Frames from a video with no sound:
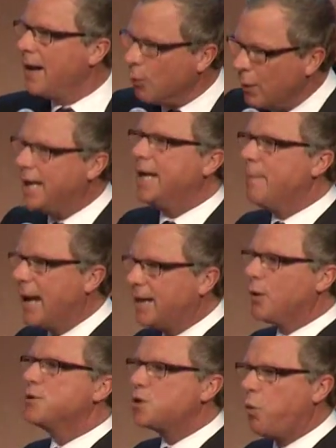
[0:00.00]
and we can make
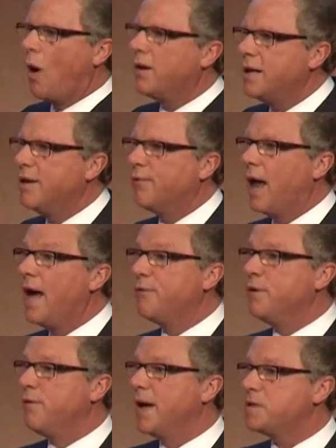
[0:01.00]
those quality of life
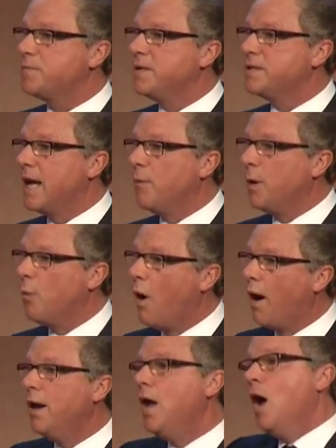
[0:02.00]
investments that we want.